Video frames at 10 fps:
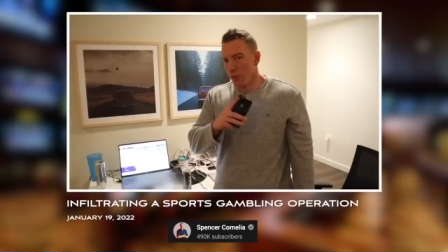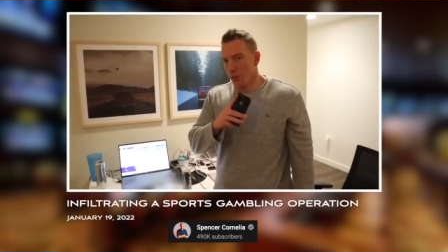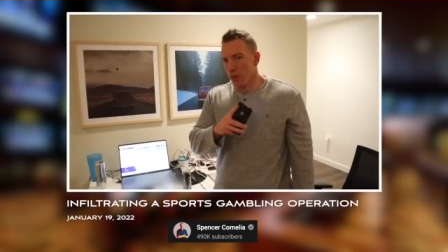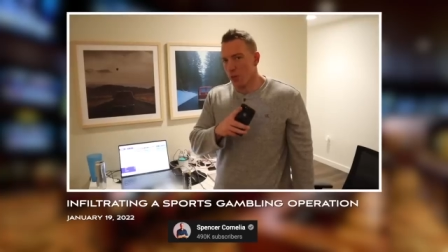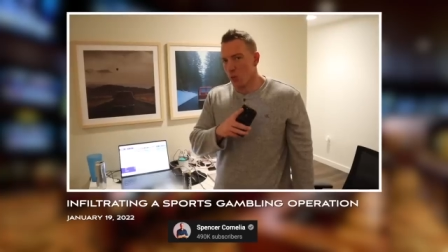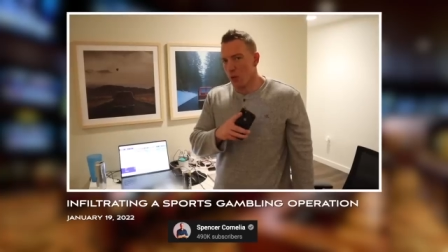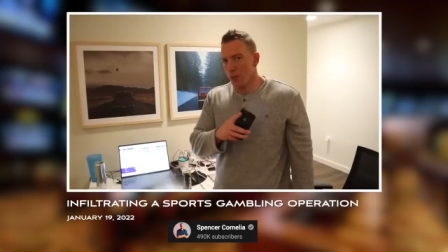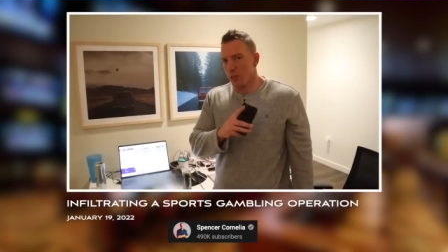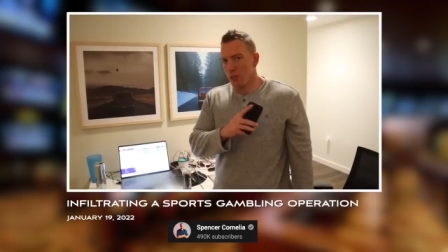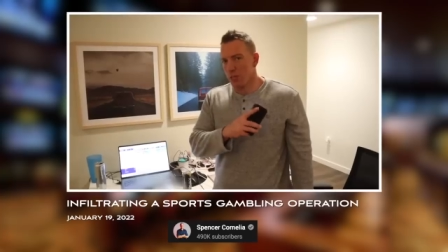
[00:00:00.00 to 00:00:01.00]
The main
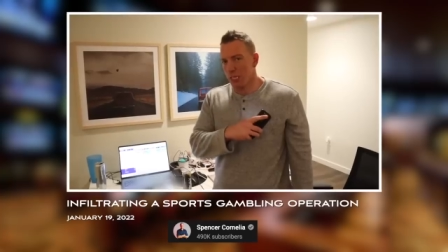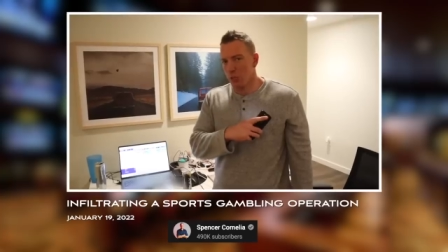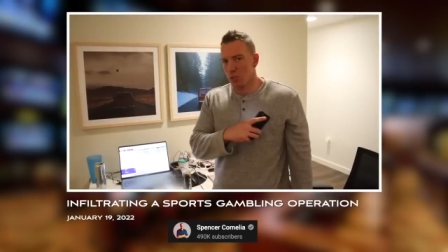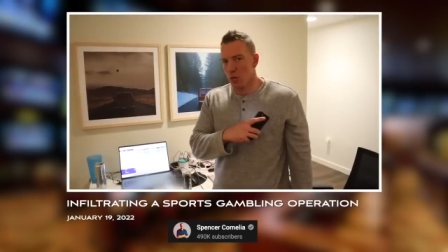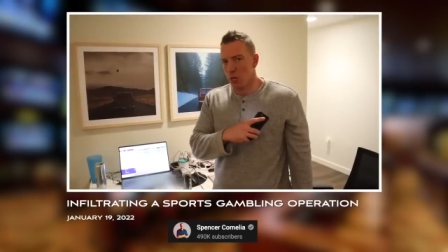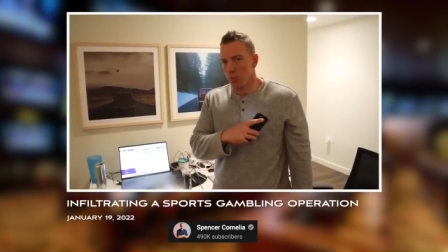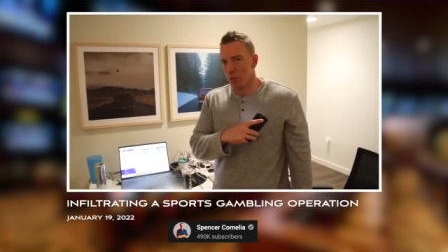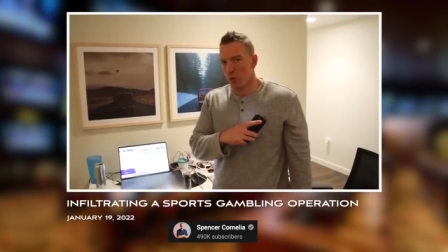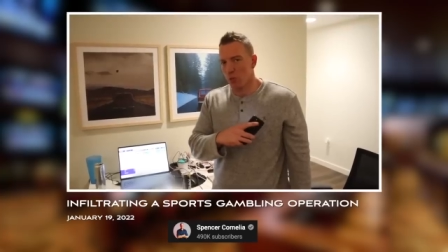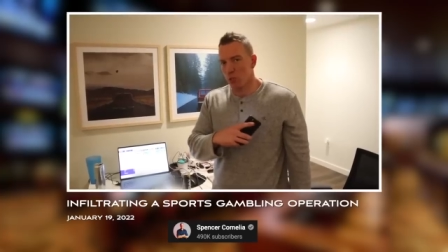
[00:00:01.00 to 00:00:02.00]
attraction was all of the
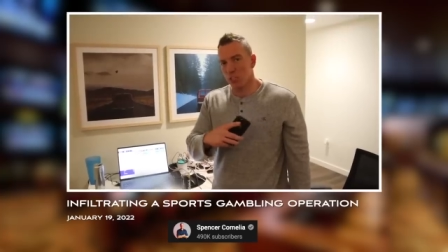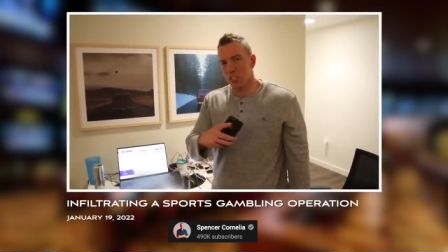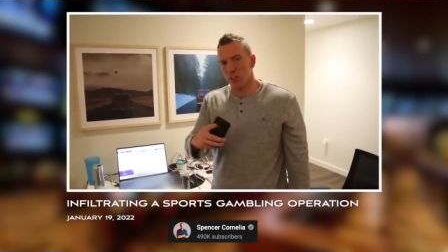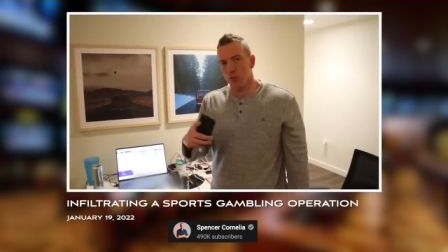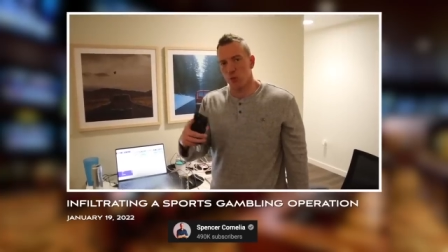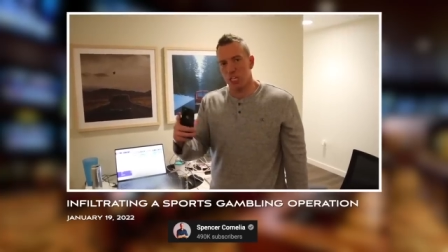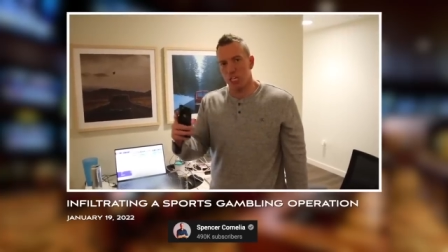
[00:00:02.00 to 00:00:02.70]
phones used to place his